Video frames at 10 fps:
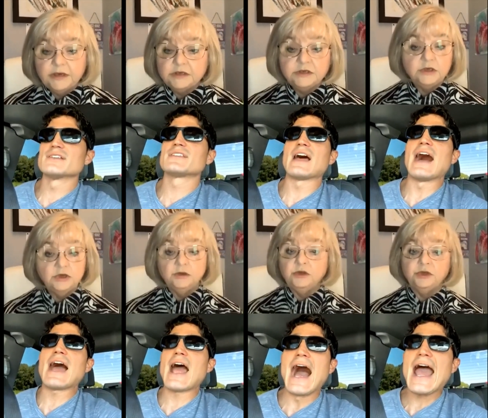Speaker 1: I,
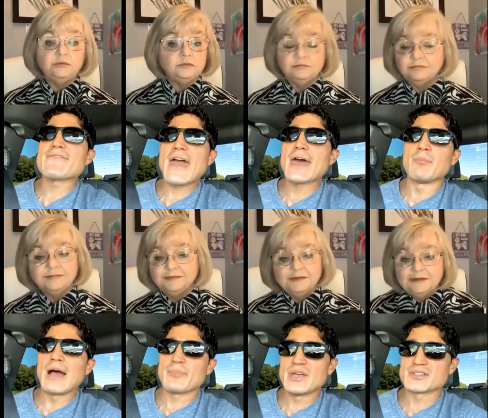I've had my
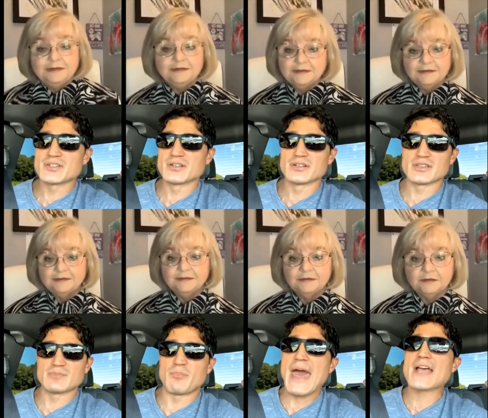picture
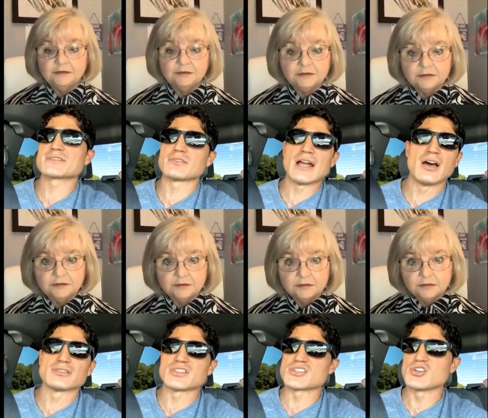passed around to
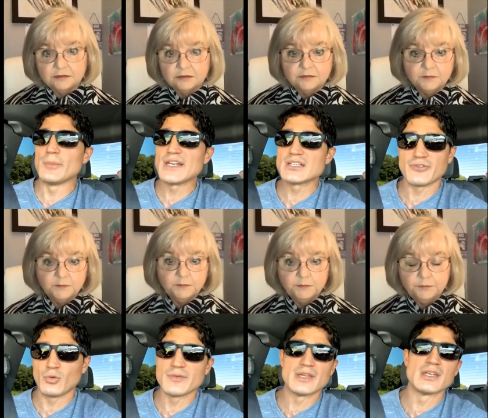so many different
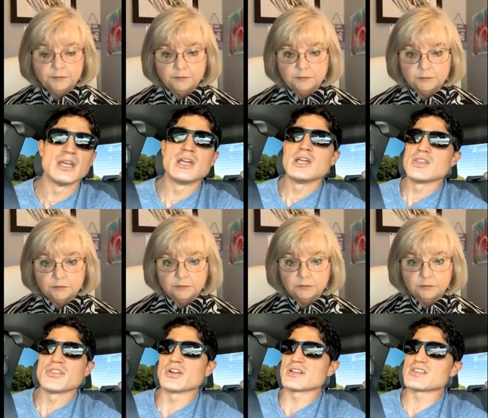women. There,
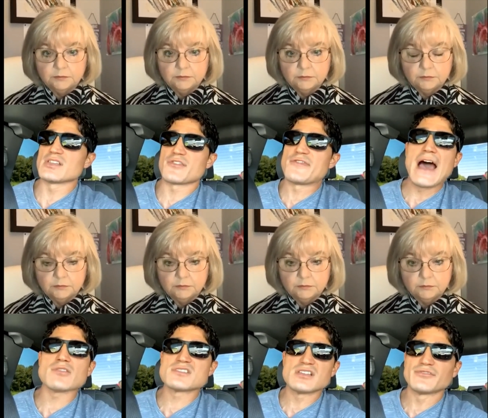thousands of
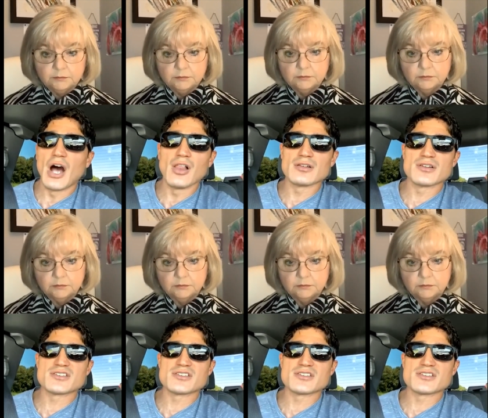dollars have